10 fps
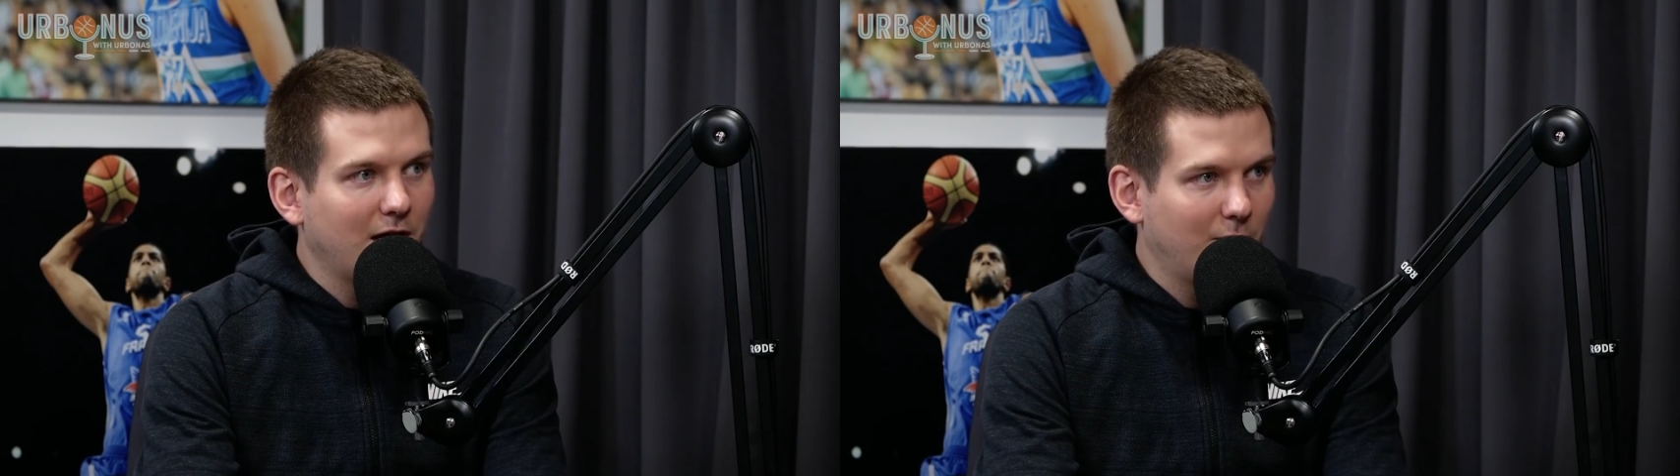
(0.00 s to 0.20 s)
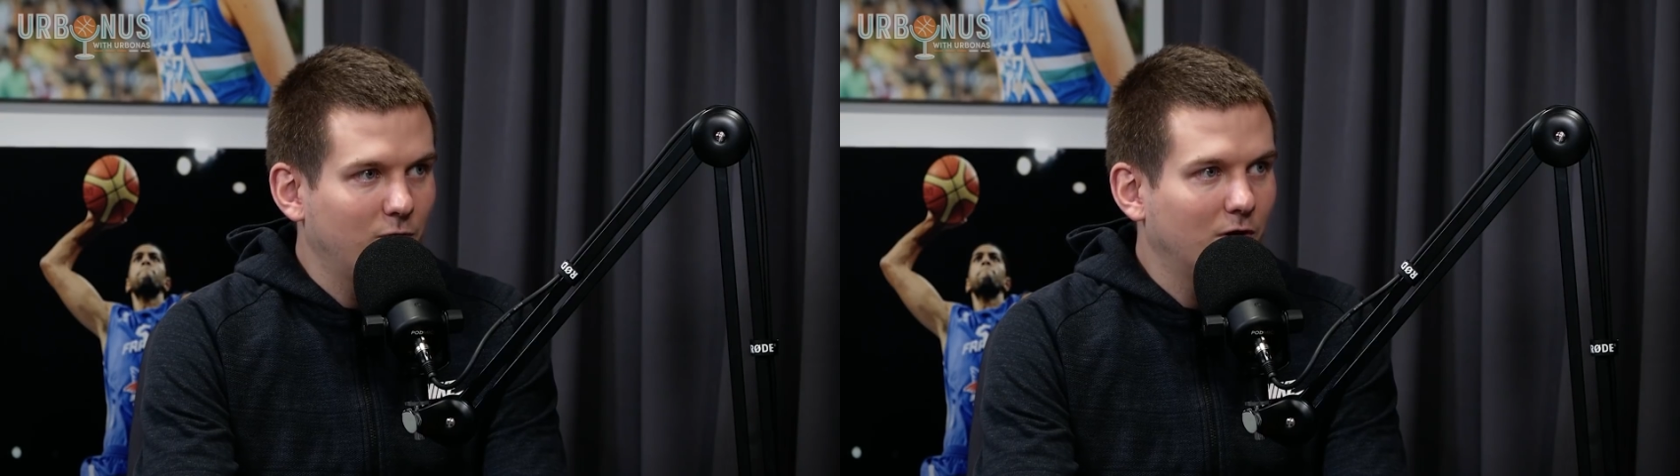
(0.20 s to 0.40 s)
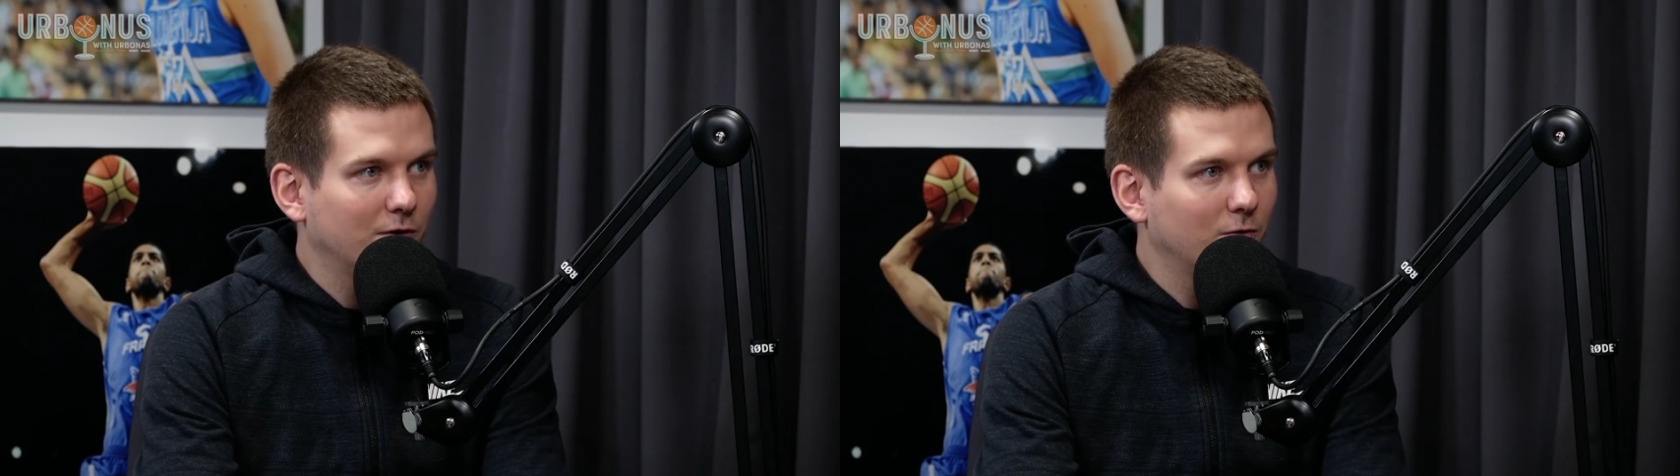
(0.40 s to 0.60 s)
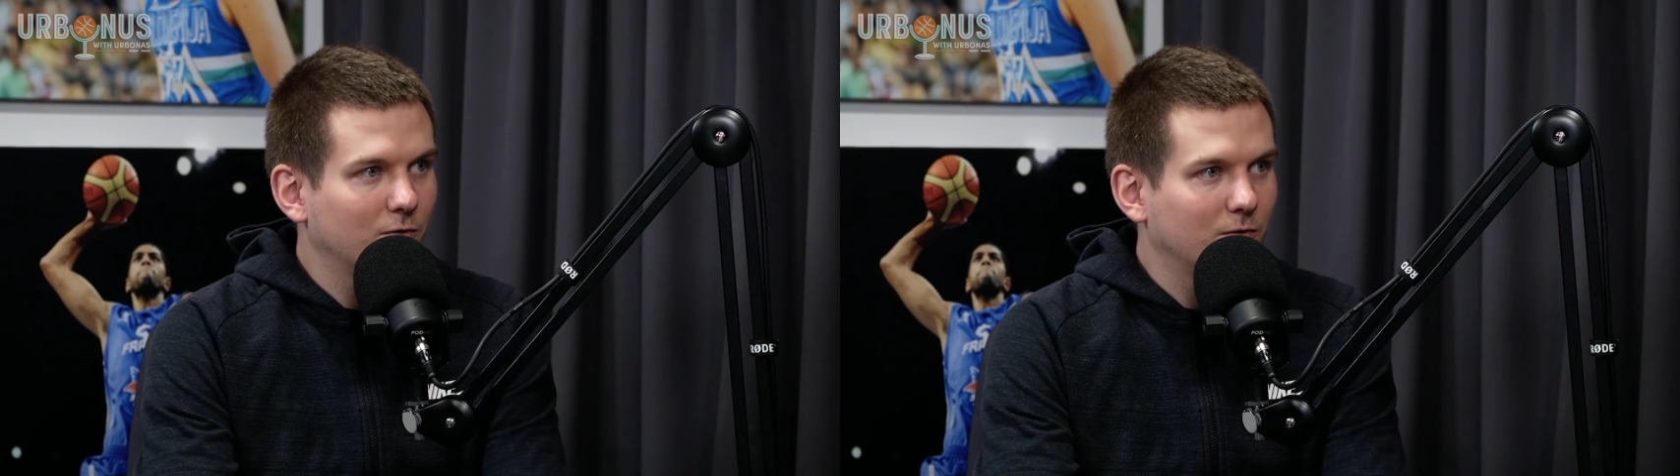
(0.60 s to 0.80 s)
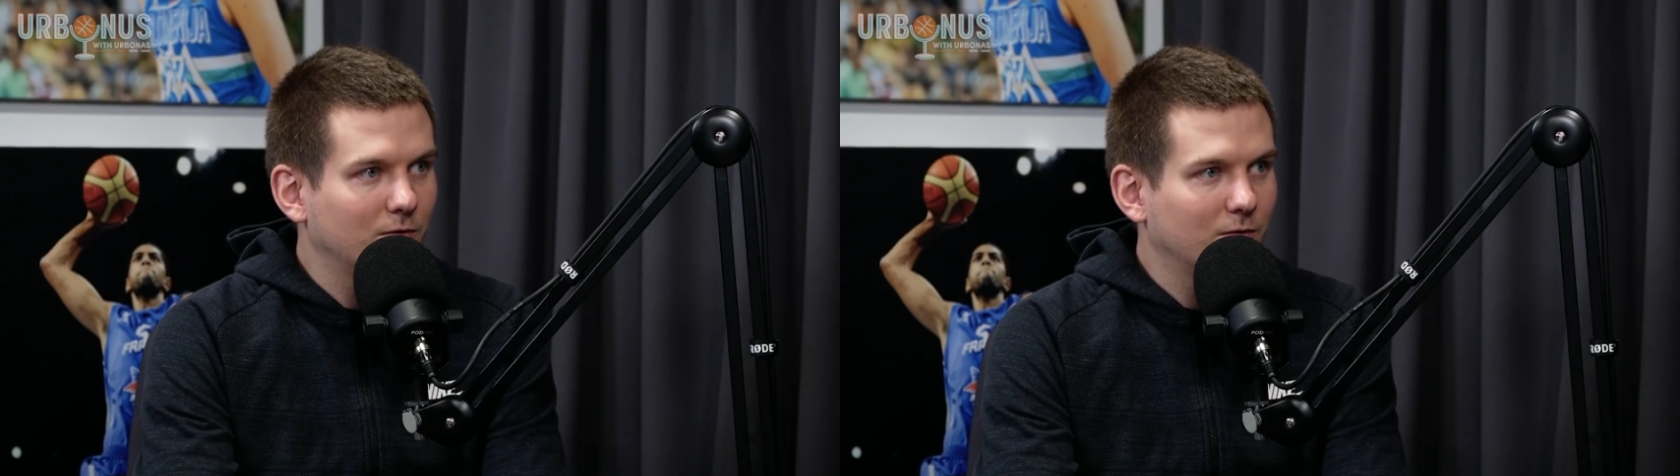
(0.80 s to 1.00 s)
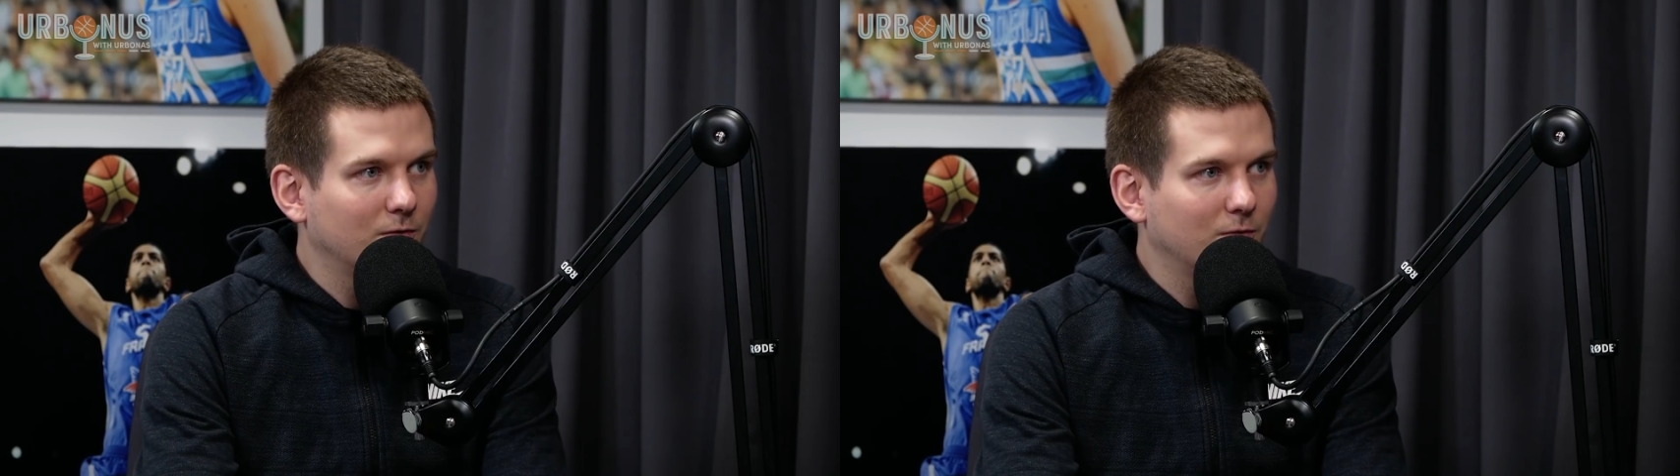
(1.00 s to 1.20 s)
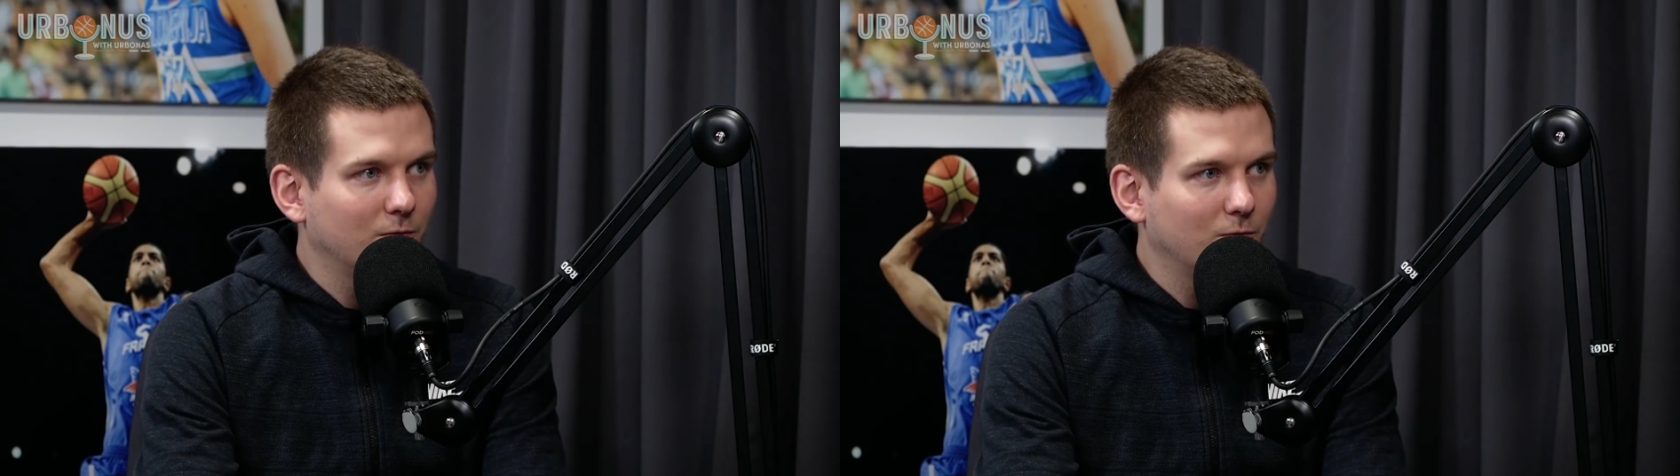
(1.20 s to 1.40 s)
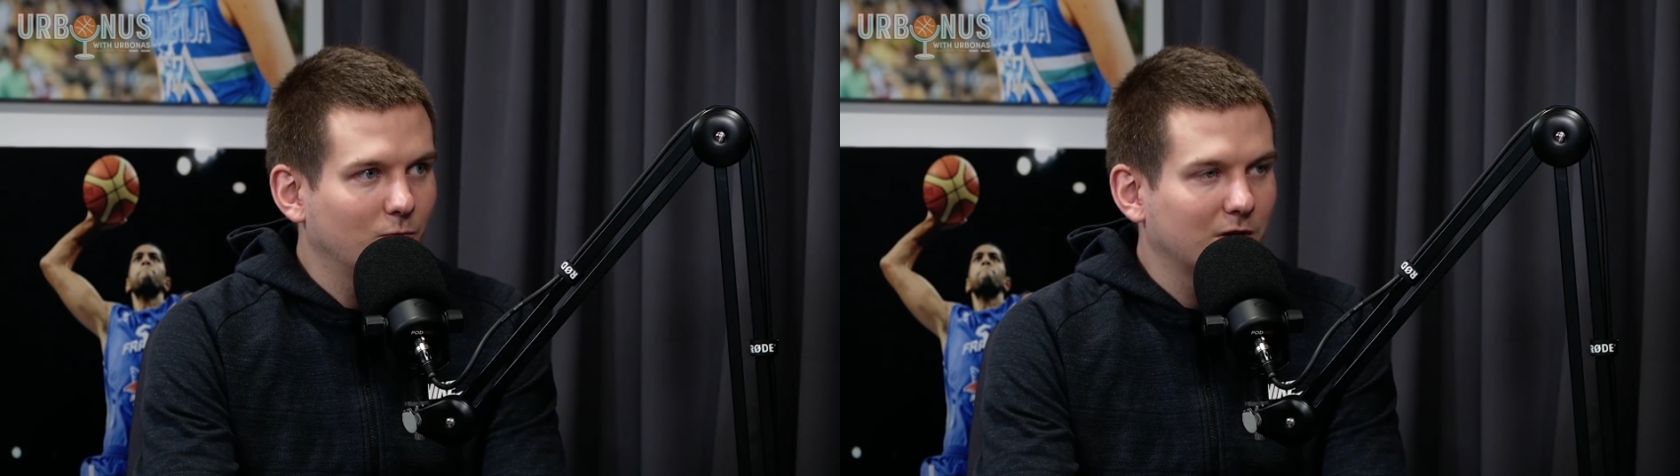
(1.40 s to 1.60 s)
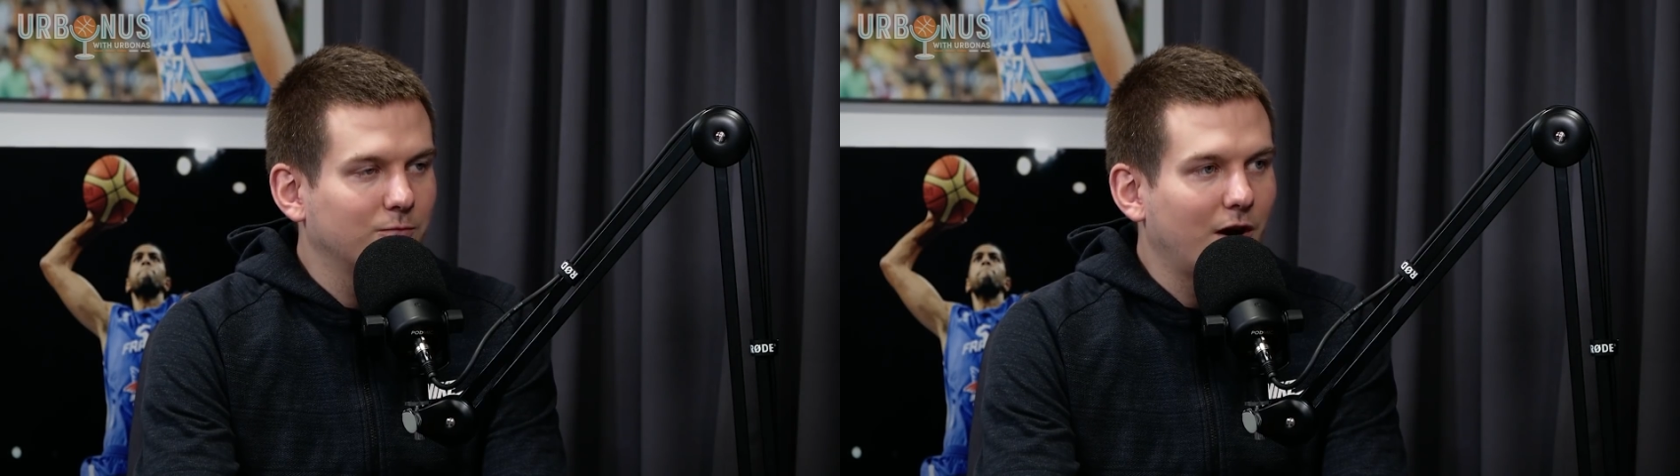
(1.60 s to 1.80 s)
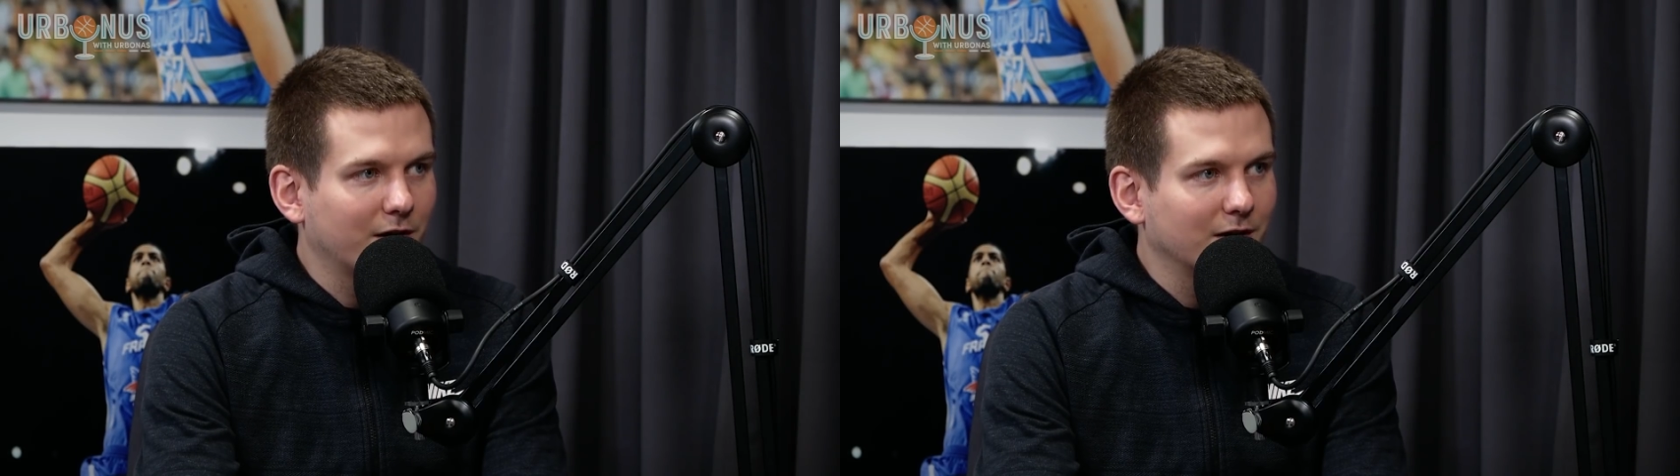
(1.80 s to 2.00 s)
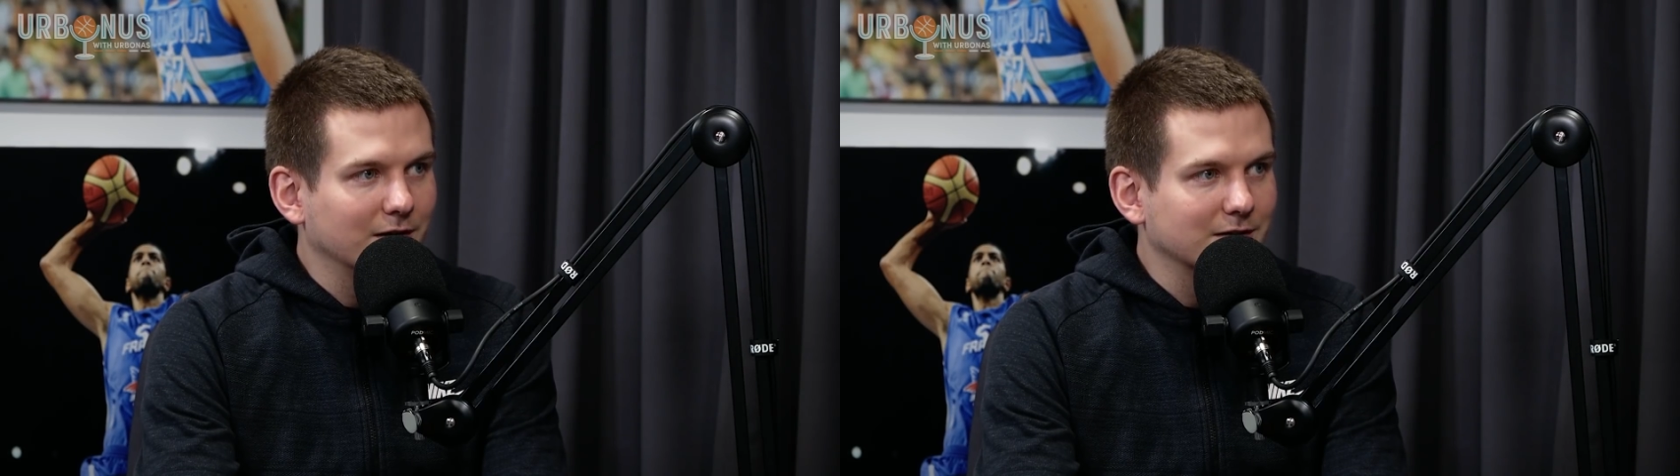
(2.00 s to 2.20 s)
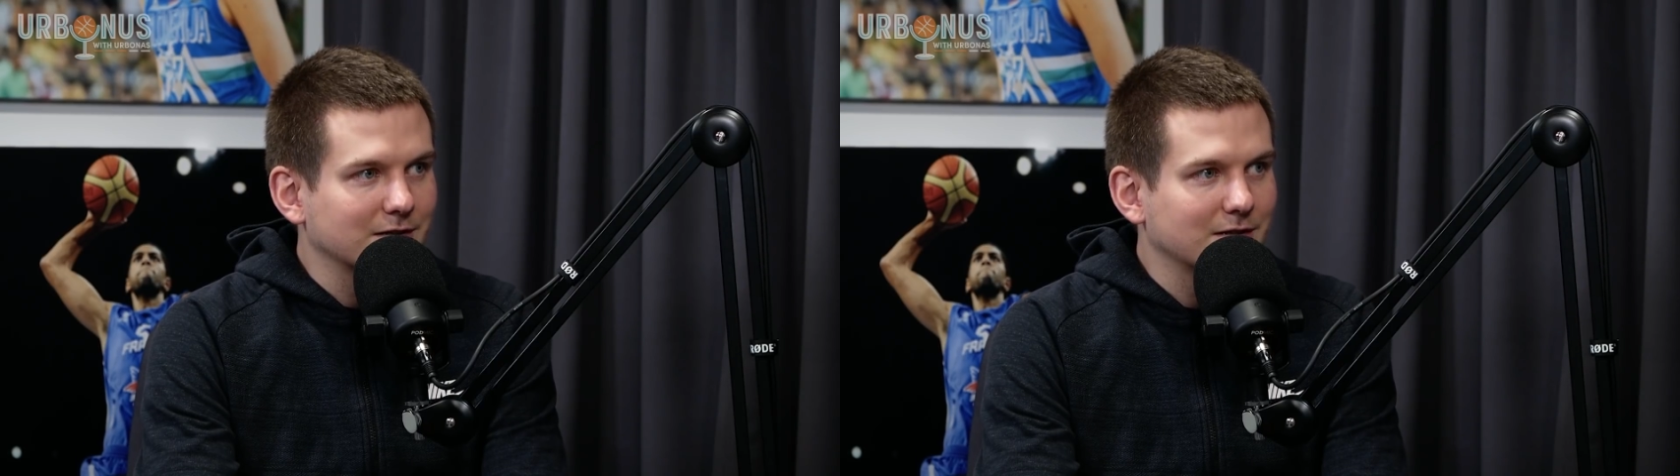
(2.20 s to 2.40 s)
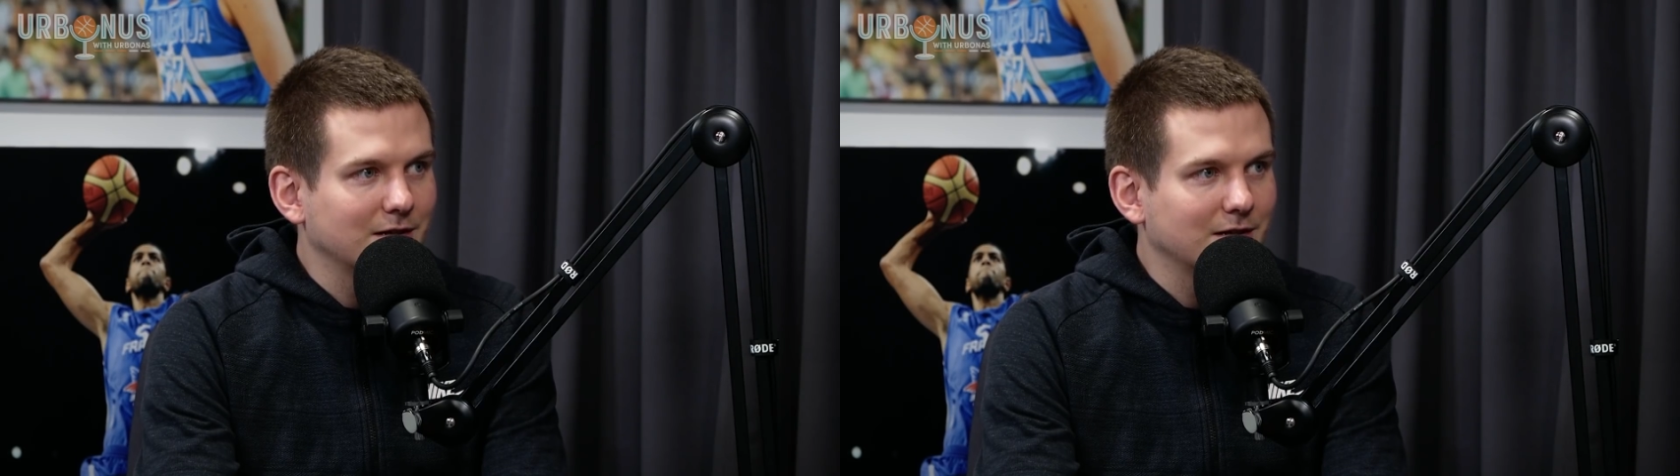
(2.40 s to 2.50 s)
And we all know what Marca is.